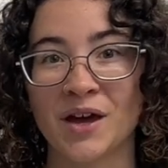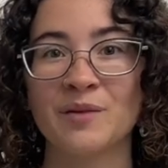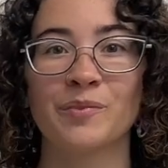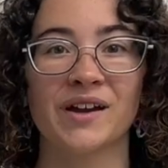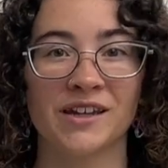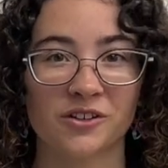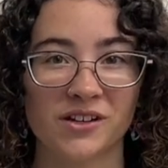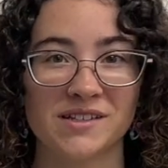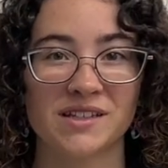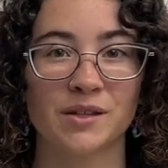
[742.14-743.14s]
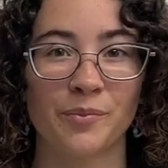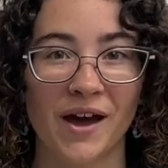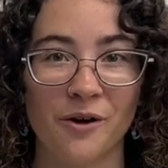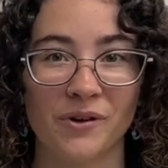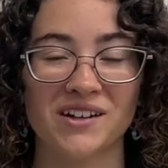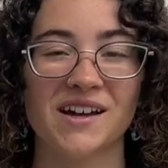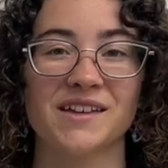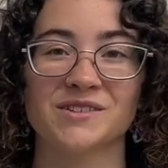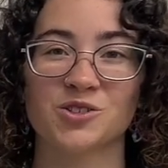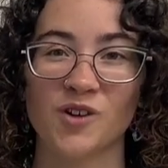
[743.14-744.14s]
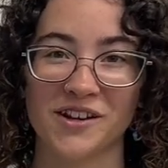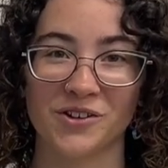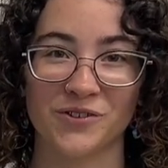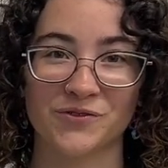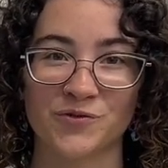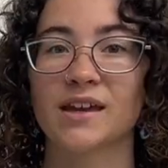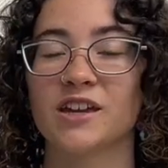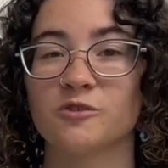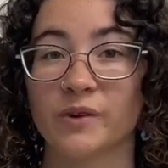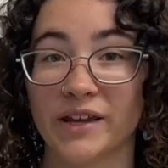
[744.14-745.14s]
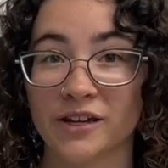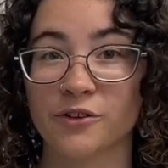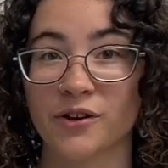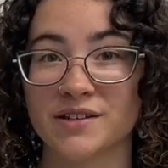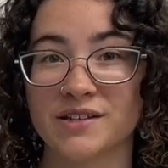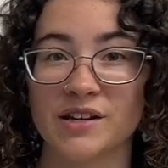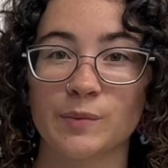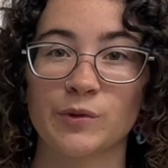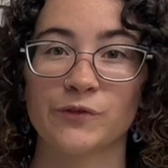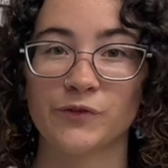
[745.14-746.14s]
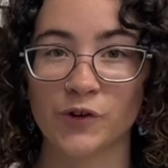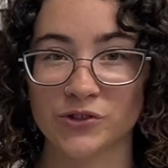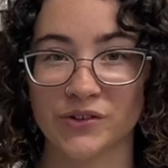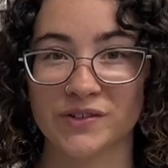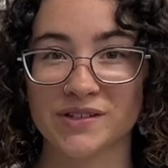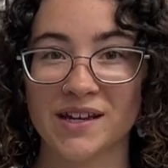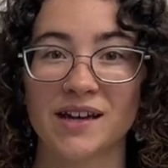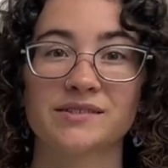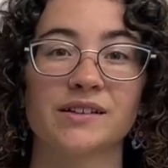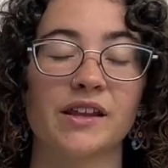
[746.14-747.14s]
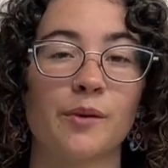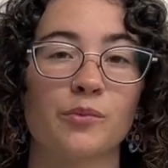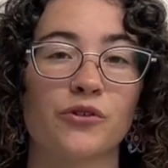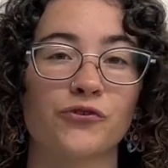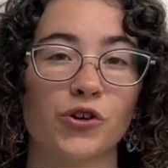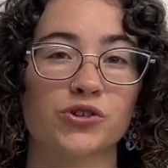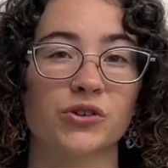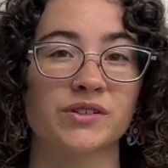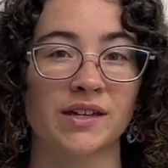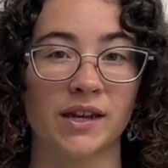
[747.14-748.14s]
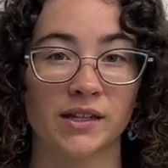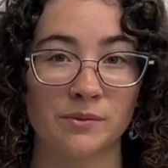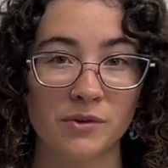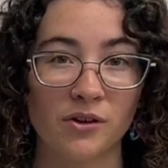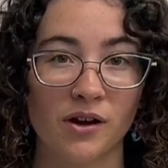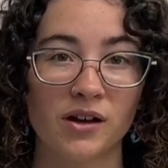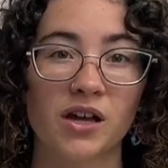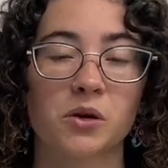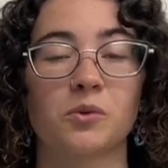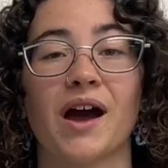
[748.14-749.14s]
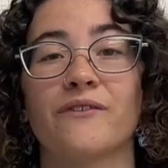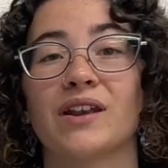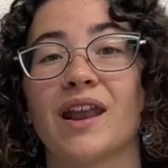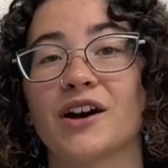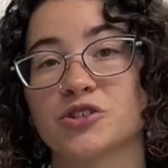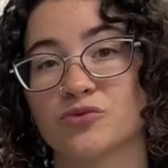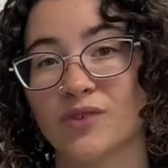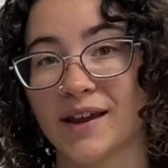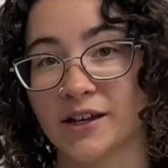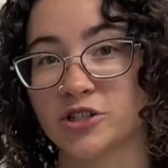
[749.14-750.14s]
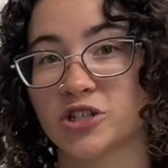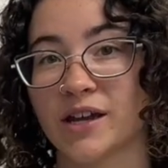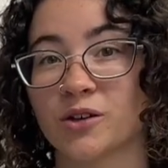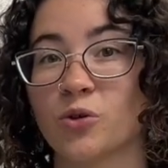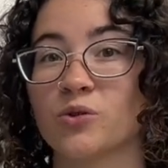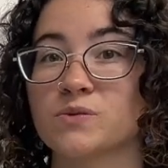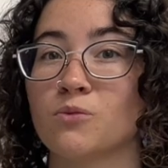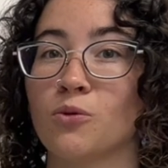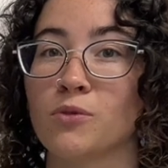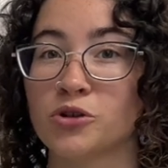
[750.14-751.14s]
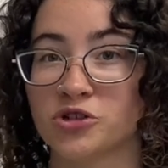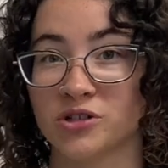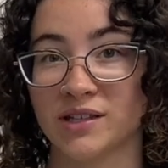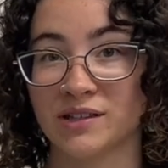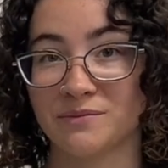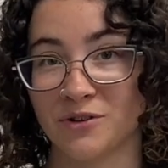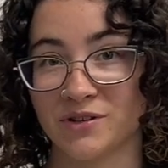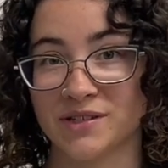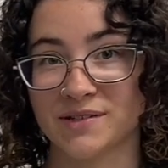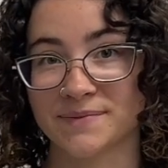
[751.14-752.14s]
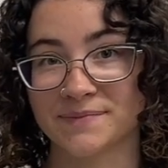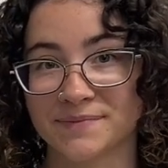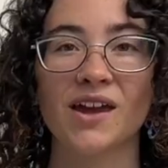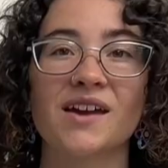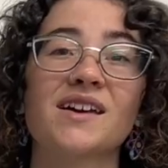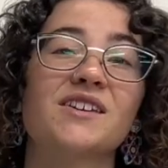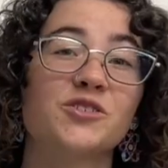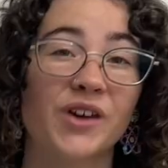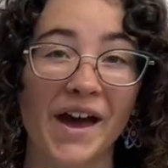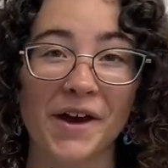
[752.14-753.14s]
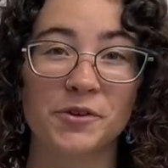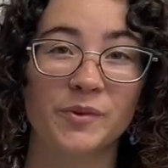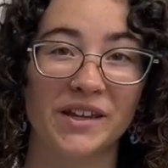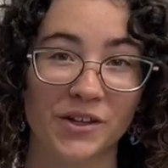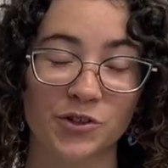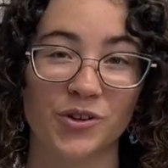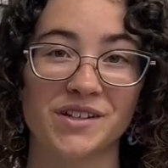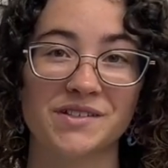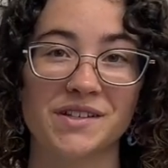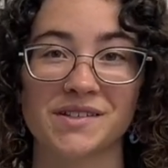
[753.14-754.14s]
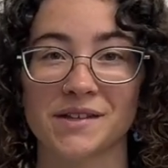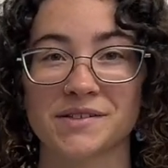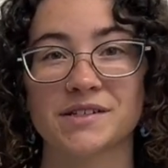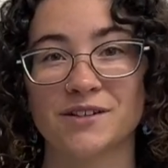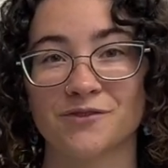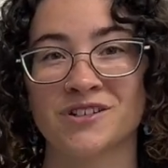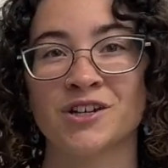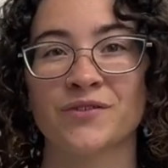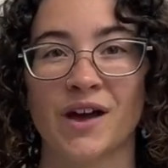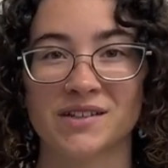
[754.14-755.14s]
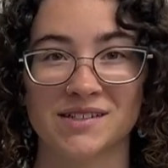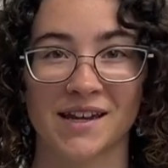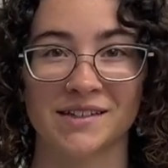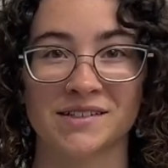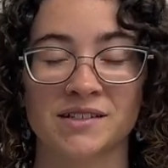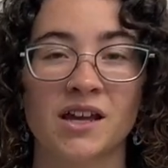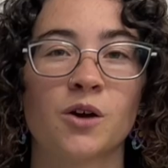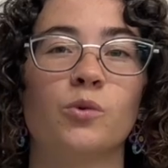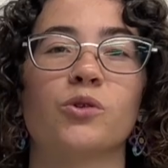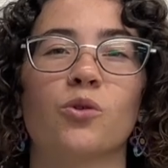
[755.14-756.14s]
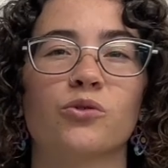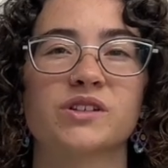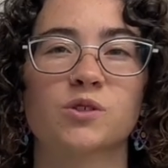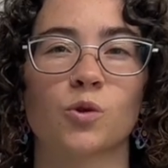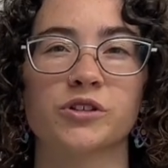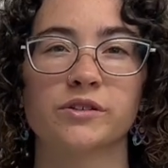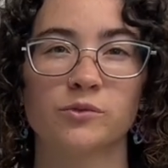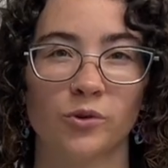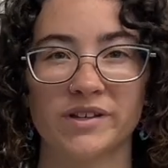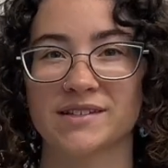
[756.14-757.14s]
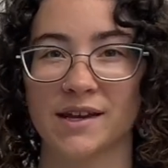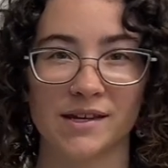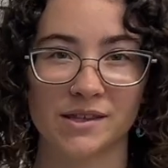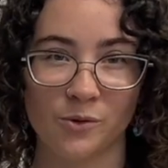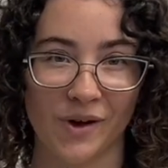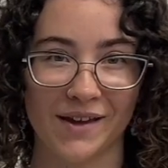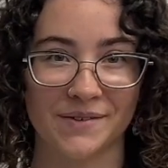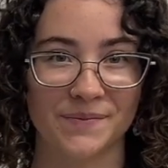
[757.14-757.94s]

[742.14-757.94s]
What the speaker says: But increasing the power has a trade-off. If we increase the number of photons, then the number of photons hitting the mirror will have a larger range and cause more motion in the mirrors. So how do we increase the sensitivity of our detectors with all this quantum noise getting in the way?